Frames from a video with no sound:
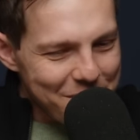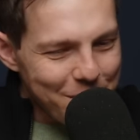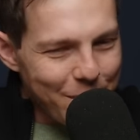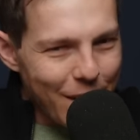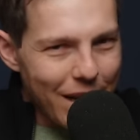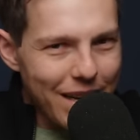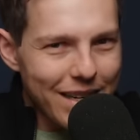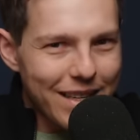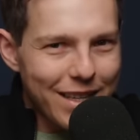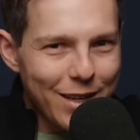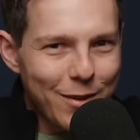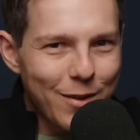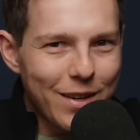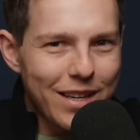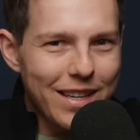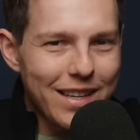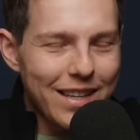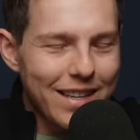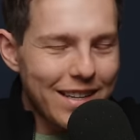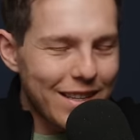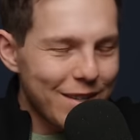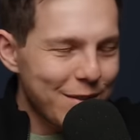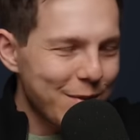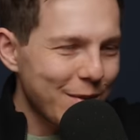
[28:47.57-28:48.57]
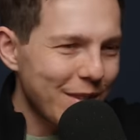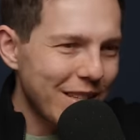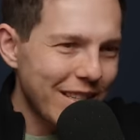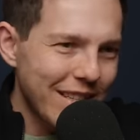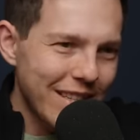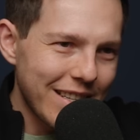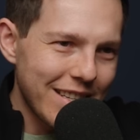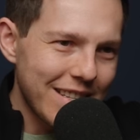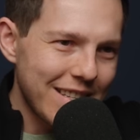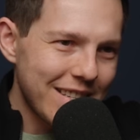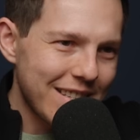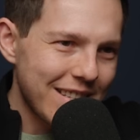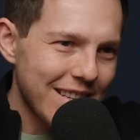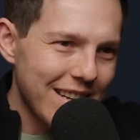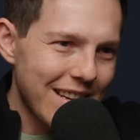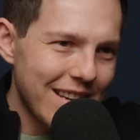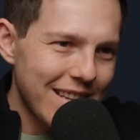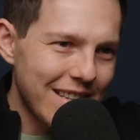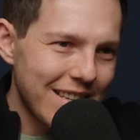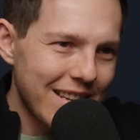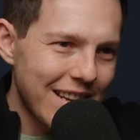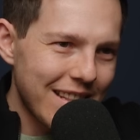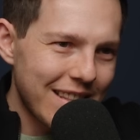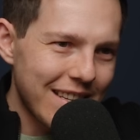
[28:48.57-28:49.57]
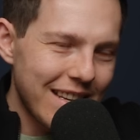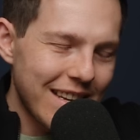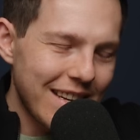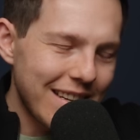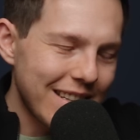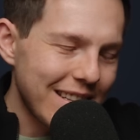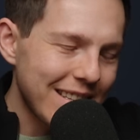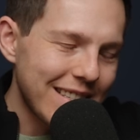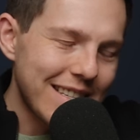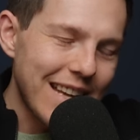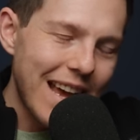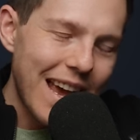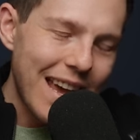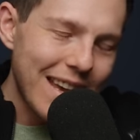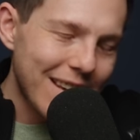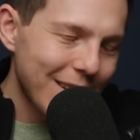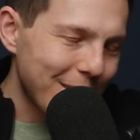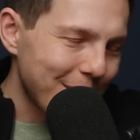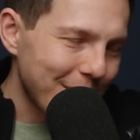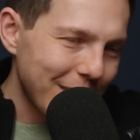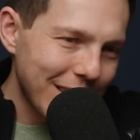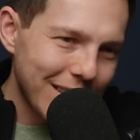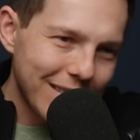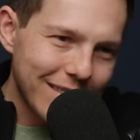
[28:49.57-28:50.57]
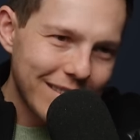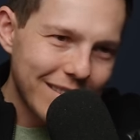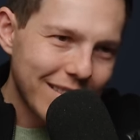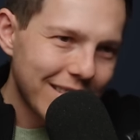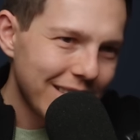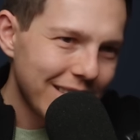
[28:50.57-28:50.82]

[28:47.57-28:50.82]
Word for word: But you know what? It is what it is. And at the end of the day, I mean,